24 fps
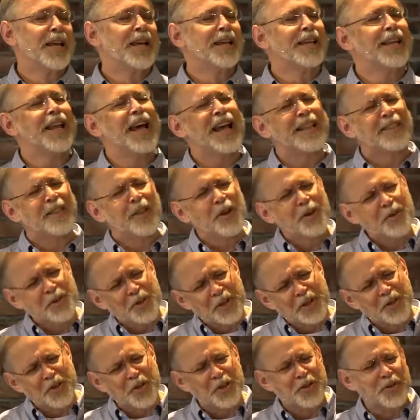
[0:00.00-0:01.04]
Not those
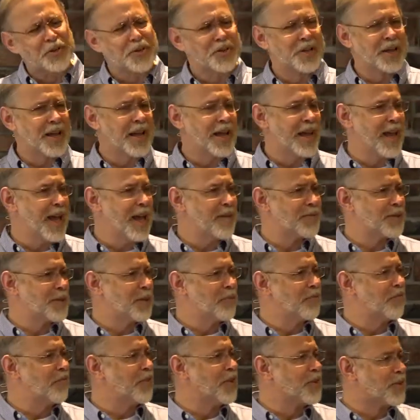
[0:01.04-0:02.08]
issues. I have
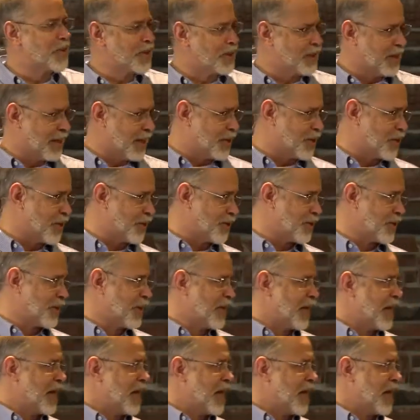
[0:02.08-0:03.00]
some physical issues.